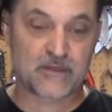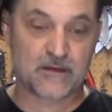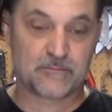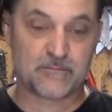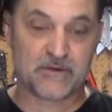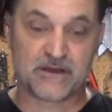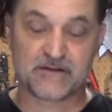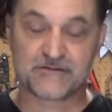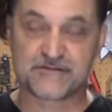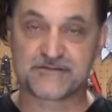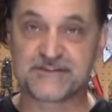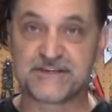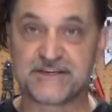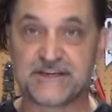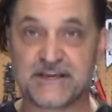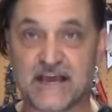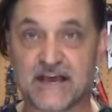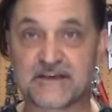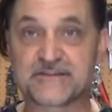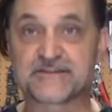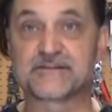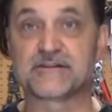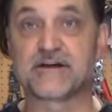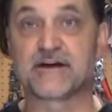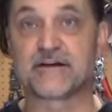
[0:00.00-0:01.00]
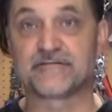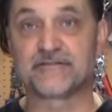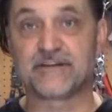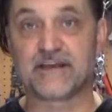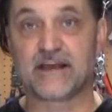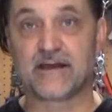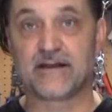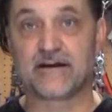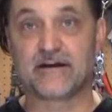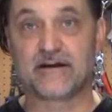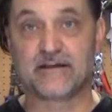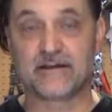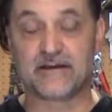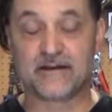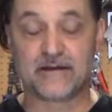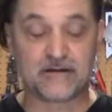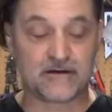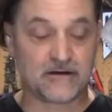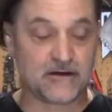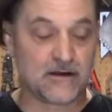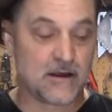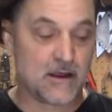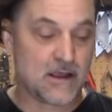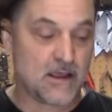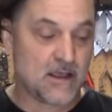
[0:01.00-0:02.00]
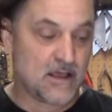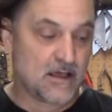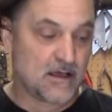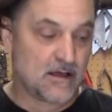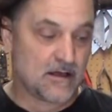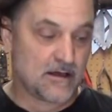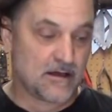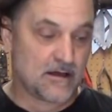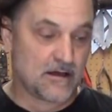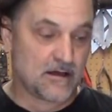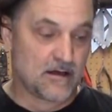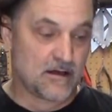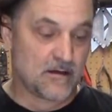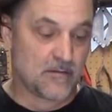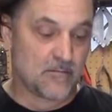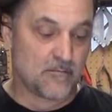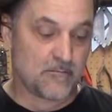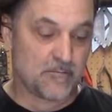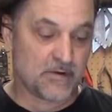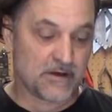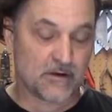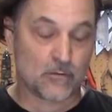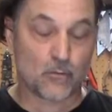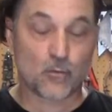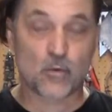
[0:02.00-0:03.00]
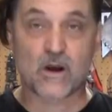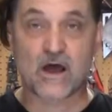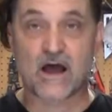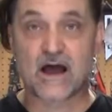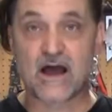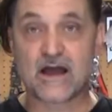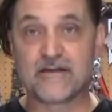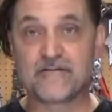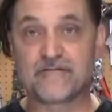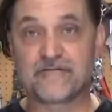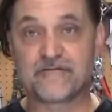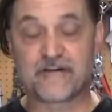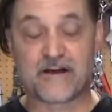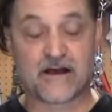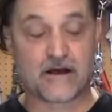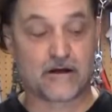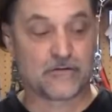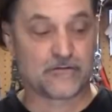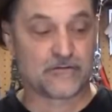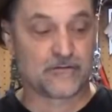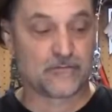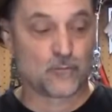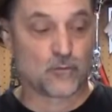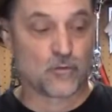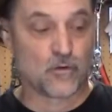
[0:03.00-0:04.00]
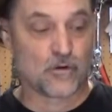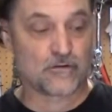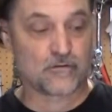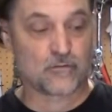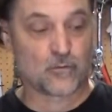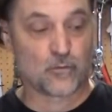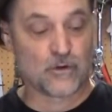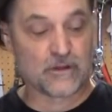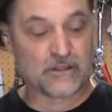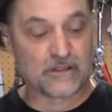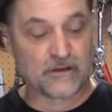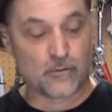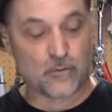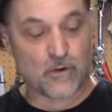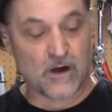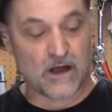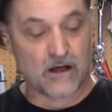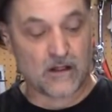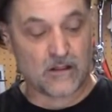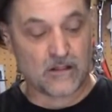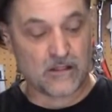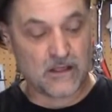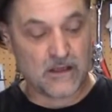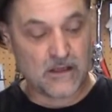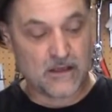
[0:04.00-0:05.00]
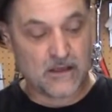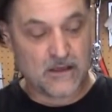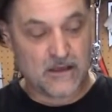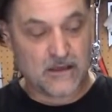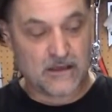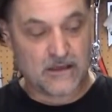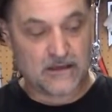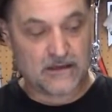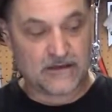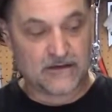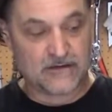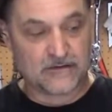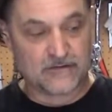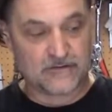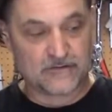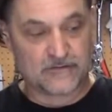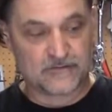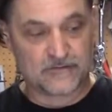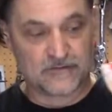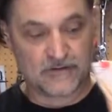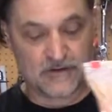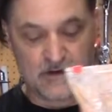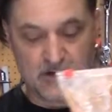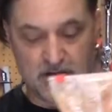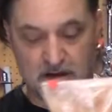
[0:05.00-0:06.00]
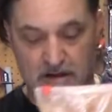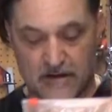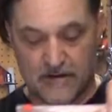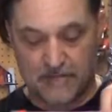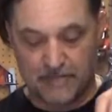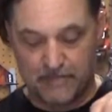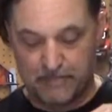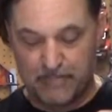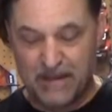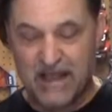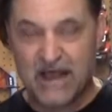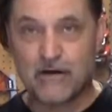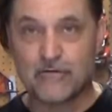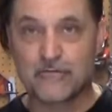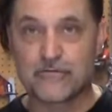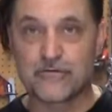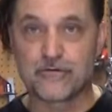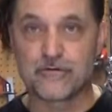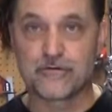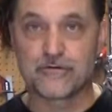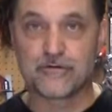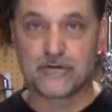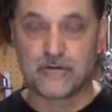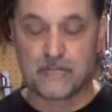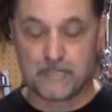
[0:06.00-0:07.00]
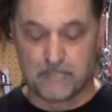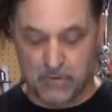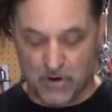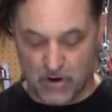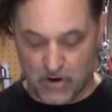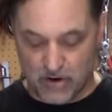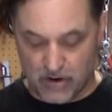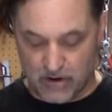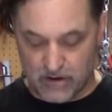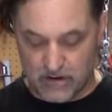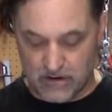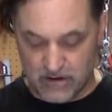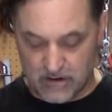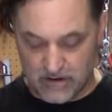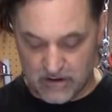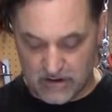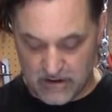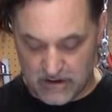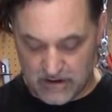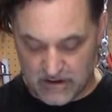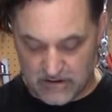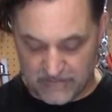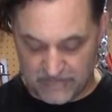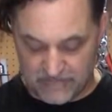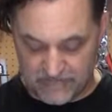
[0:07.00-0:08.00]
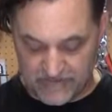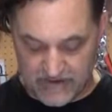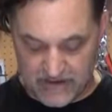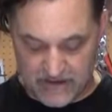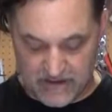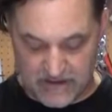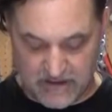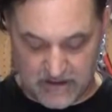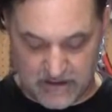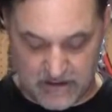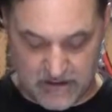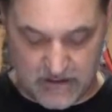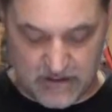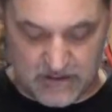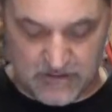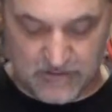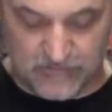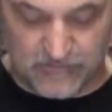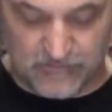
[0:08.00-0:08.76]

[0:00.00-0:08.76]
because tea has a lot of tannin in it. But what I found worked really well is powdered bark of a